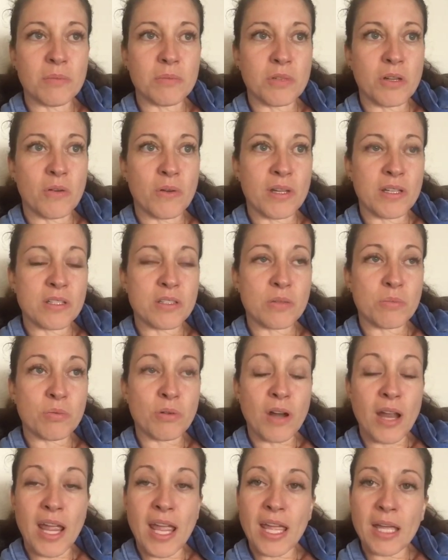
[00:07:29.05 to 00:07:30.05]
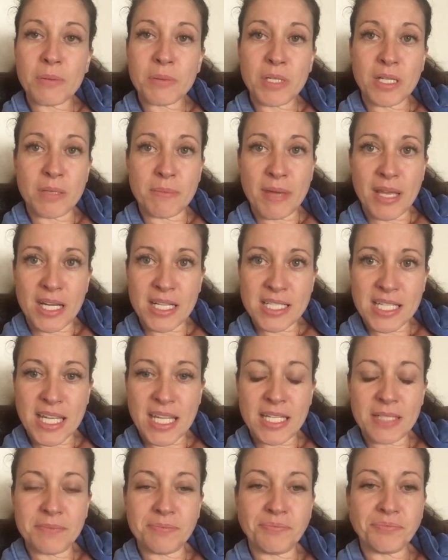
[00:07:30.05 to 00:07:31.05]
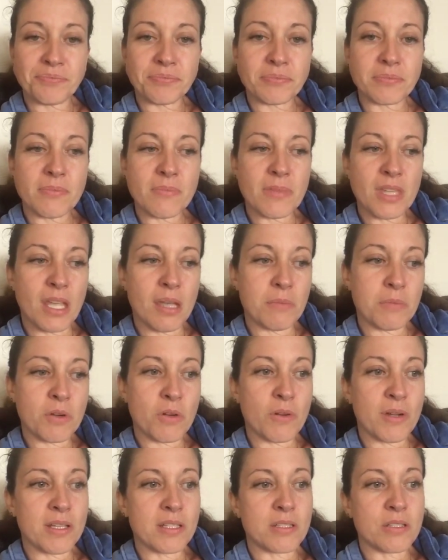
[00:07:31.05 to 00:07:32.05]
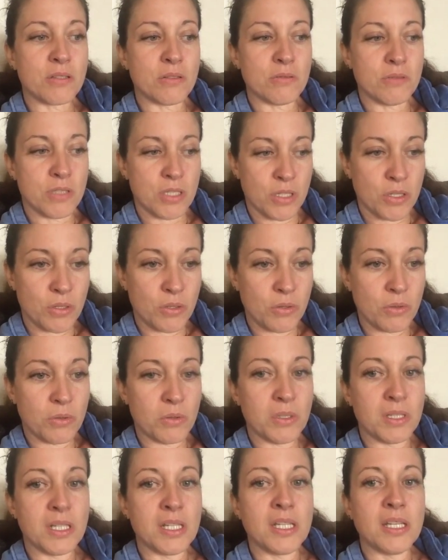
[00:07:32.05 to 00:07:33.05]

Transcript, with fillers: I'm going to pray. I'm going to meditate. I'm going to do